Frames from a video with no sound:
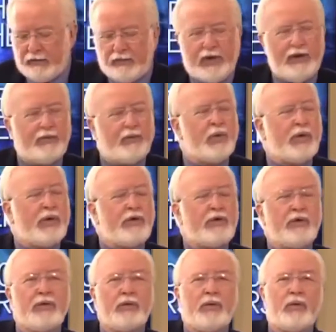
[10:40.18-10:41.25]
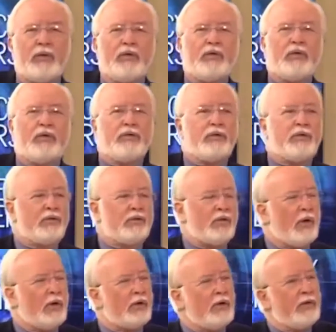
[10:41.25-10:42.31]
John 5:22, where
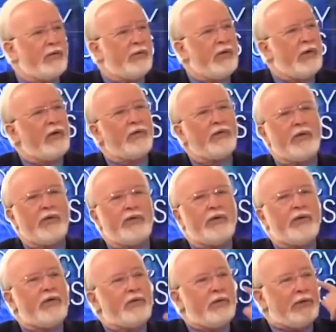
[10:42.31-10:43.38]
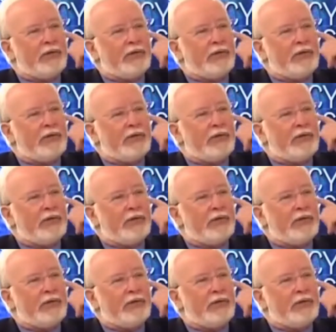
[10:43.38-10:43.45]
Jesus is talking to the Pharisees,